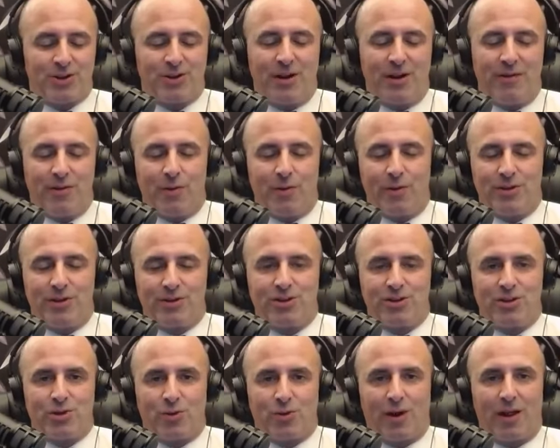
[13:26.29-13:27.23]
So even with his
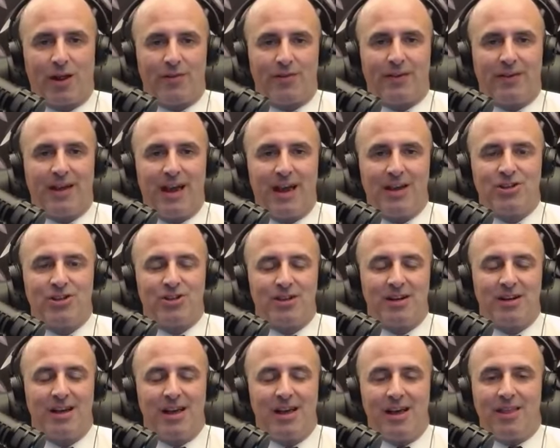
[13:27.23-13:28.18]

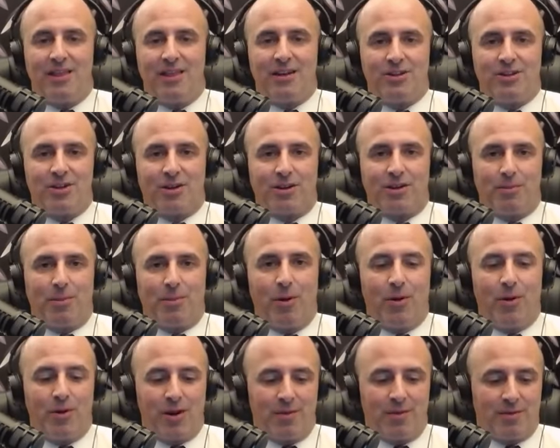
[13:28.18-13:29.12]
disqualification, they took the
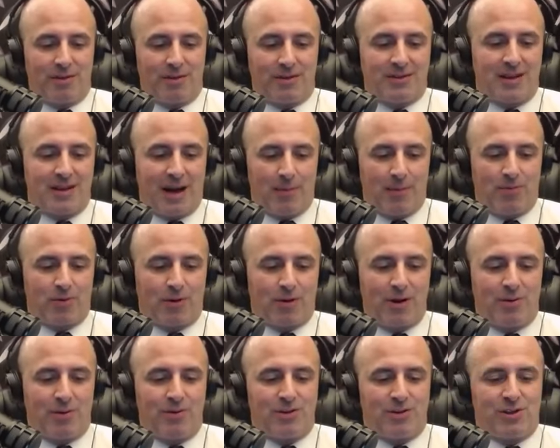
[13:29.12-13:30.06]
podium with the top
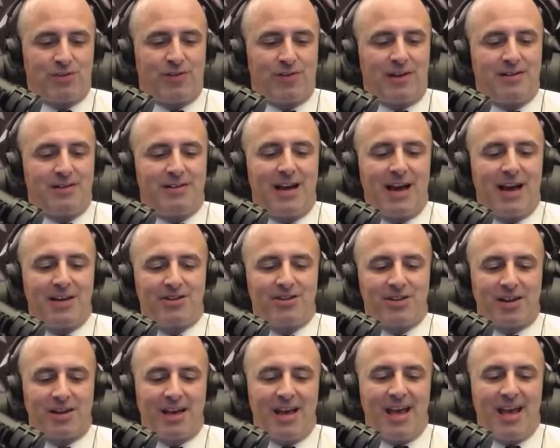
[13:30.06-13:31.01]
three, which is
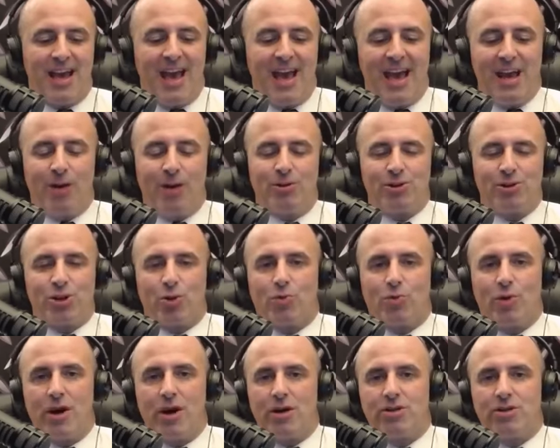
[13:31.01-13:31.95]
fantastic. And it was the
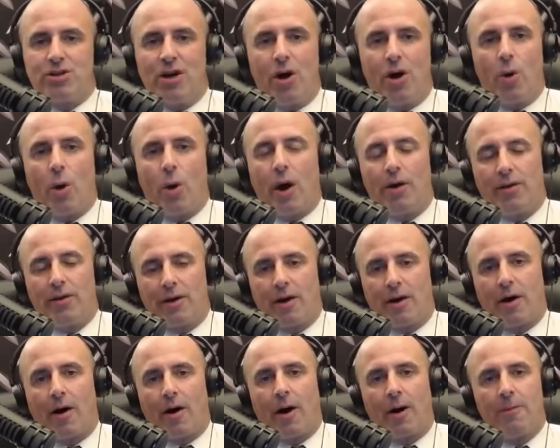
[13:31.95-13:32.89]
rear toe on the
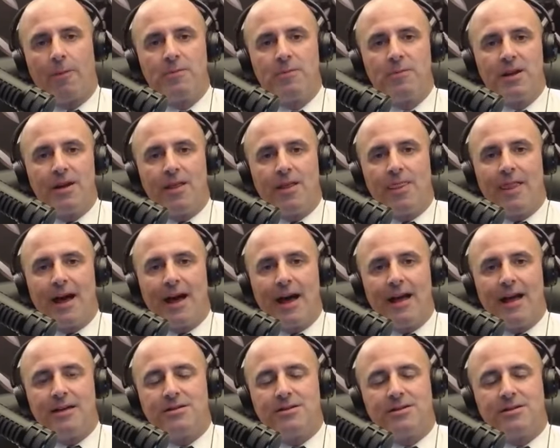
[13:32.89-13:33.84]
car
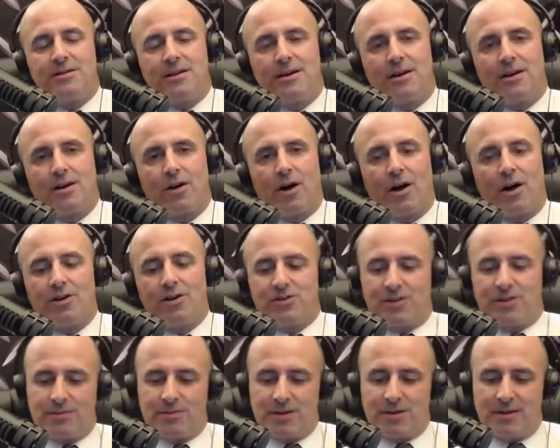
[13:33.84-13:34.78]
that uh, caused
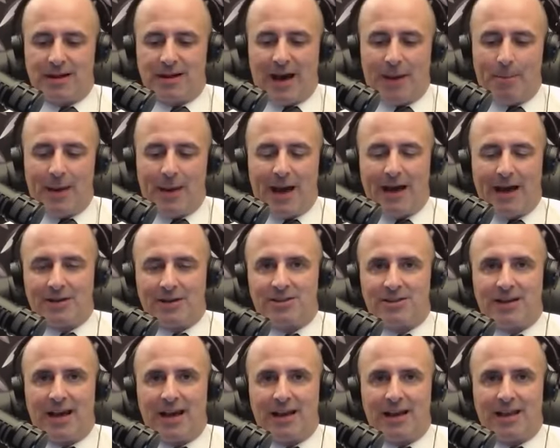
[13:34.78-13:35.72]
them to not pass
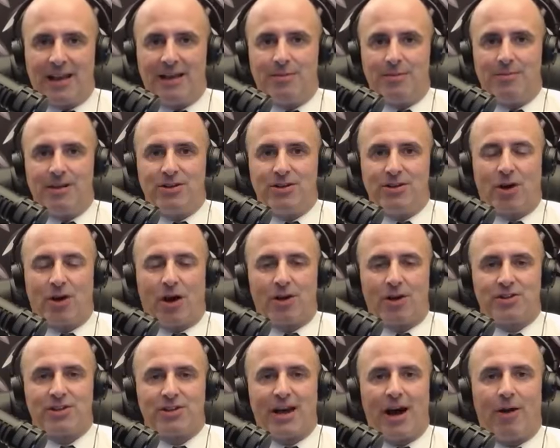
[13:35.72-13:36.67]
tech and be
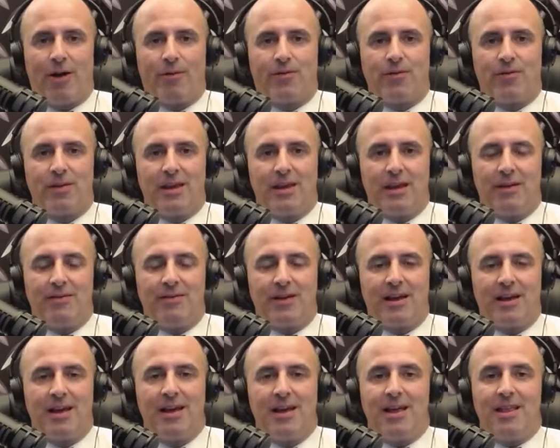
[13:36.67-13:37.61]
tossed out for the
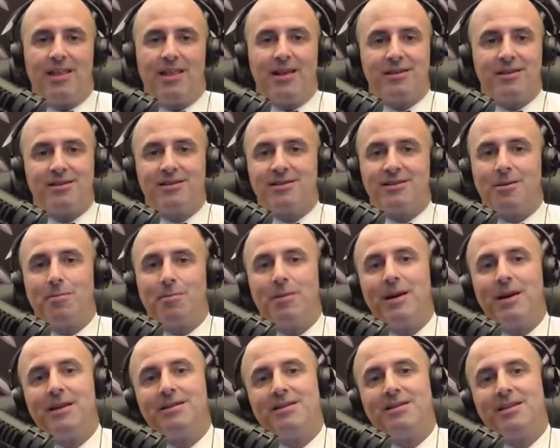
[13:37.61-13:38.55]
evening. This is a
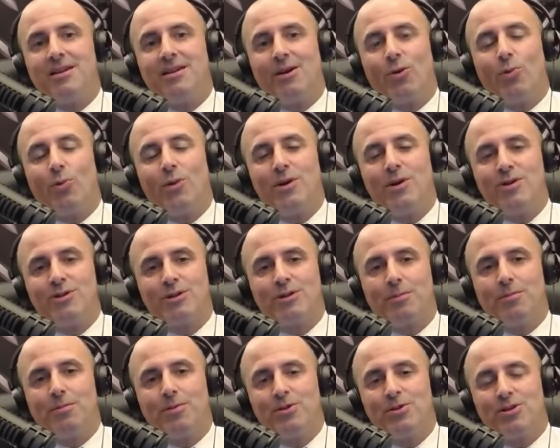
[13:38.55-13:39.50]
big deal. We used
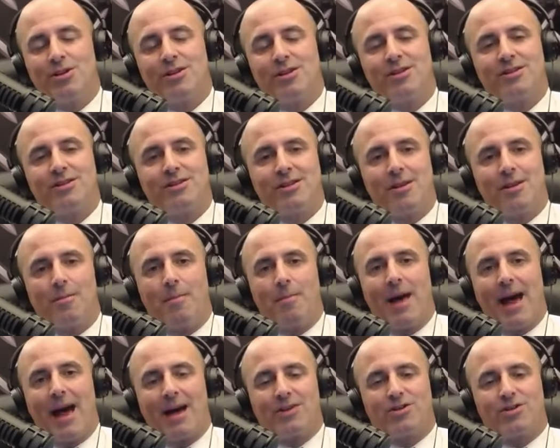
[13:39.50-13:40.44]
to push this to the
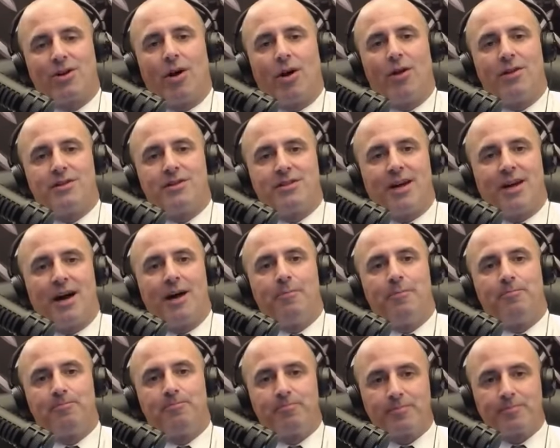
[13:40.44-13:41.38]
max all the
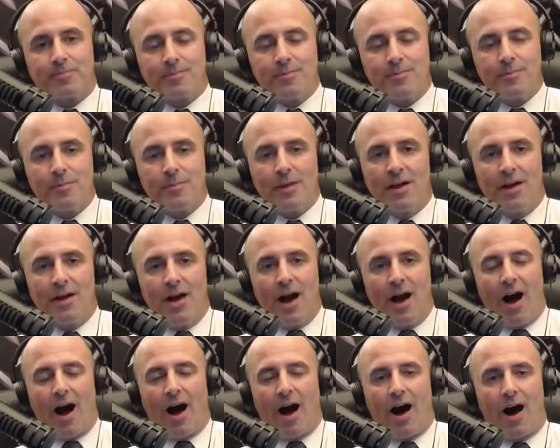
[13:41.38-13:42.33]
time
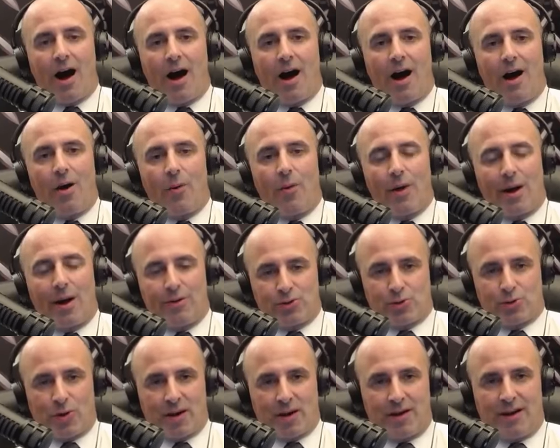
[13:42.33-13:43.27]
uh, when I
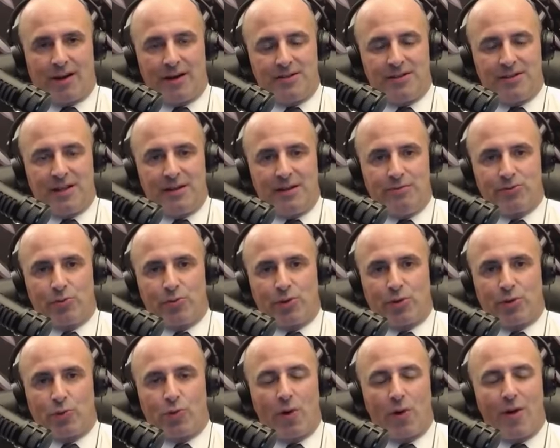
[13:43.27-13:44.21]
was working on teams with
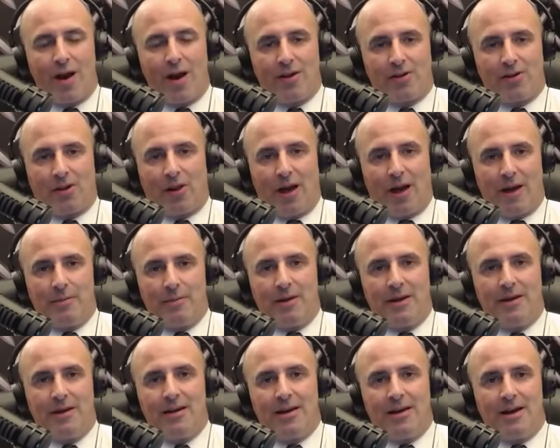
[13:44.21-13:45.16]
the rear end
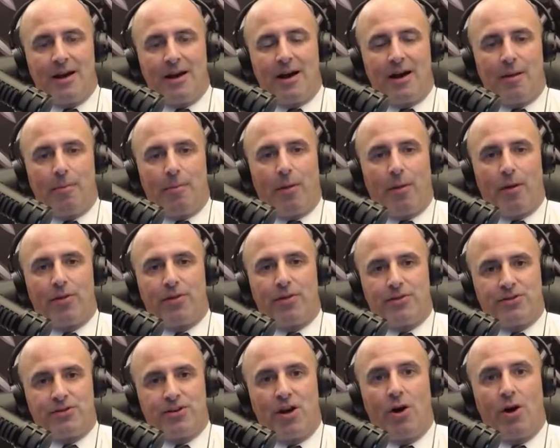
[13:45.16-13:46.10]
alignment, uh, both the
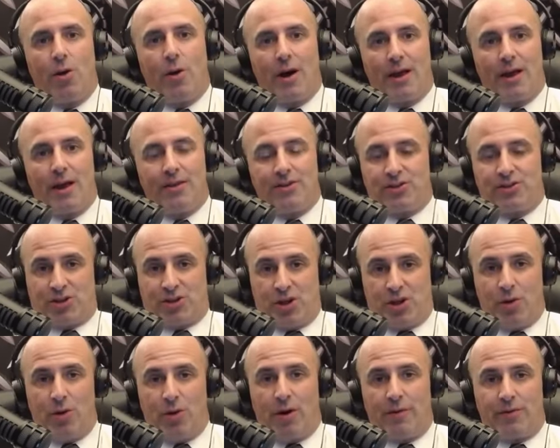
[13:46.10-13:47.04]
toe and the
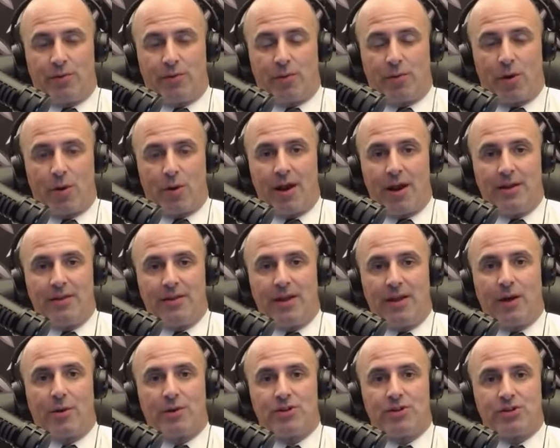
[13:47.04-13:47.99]
skew of the rear end.
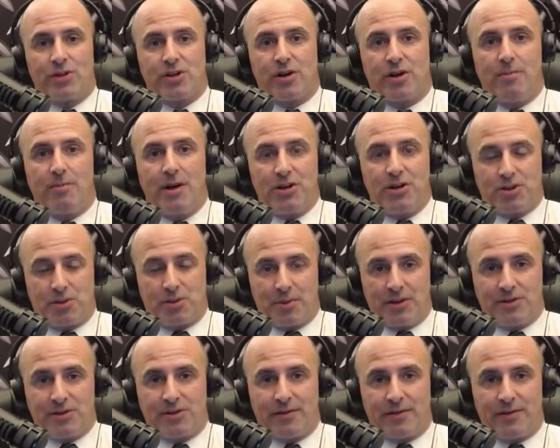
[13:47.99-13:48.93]
There was uh,
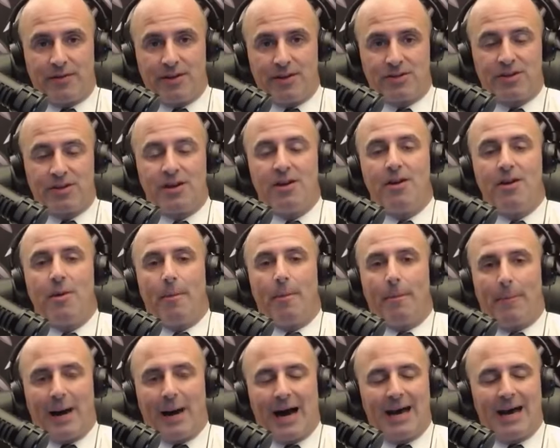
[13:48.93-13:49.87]
measurements of this
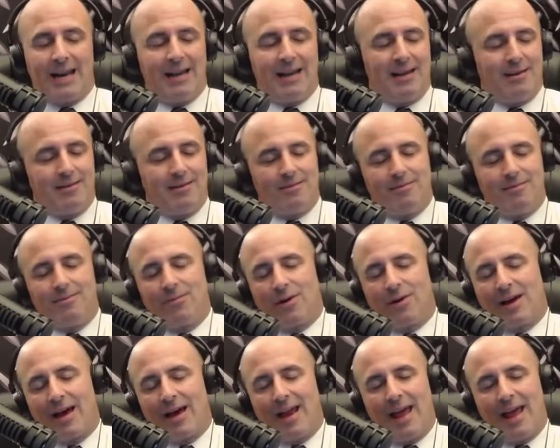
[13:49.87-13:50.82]
body and
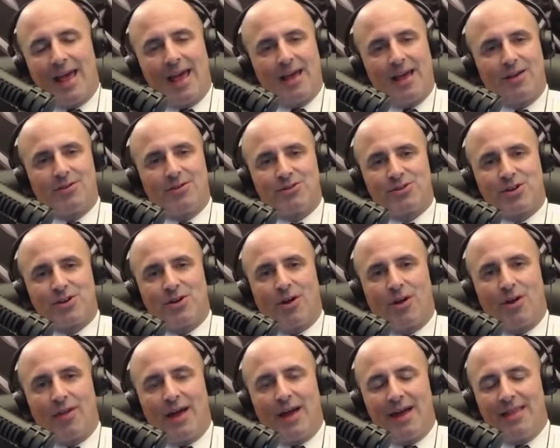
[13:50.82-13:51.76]
what kind of angles and
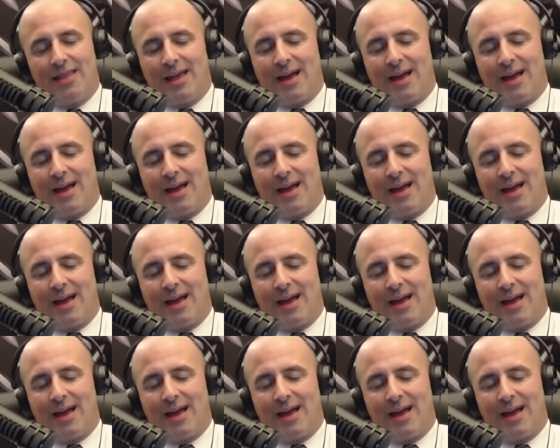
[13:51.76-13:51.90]
all that.